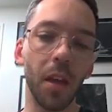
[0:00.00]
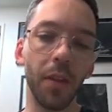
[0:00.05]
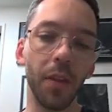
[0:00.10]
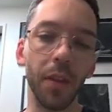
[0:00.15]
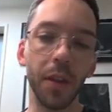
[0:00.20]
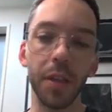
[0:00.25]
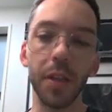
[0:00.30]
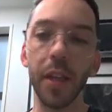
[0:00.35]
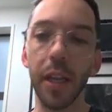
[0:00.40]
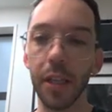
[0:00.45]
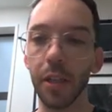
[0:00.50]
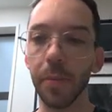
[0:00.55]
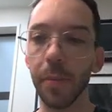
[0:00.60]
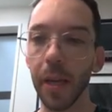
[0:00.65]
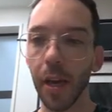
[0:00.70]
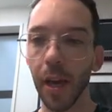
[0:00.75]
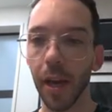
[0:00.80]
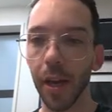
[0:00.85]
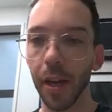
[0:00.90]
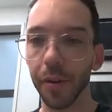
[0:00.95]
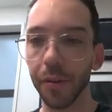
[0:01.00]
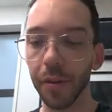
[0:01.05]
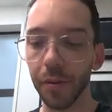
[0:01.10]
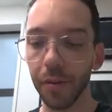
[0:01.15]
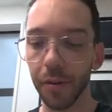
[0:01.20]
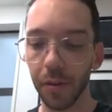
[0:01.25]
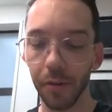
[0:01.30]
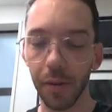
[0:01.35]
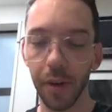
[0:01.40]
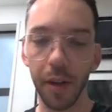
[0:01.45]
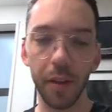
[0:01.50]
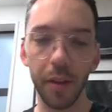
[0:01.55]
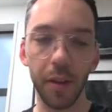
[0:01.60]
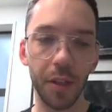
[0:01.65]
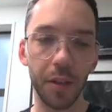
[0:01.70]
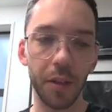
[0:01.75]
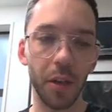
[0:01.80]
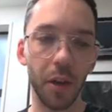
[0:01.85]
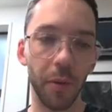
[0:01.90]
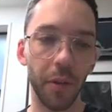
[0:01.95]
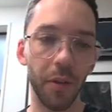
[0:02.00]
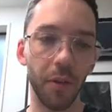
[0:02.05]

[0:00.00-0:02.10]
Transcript: This needs to be cut out, all right? That's no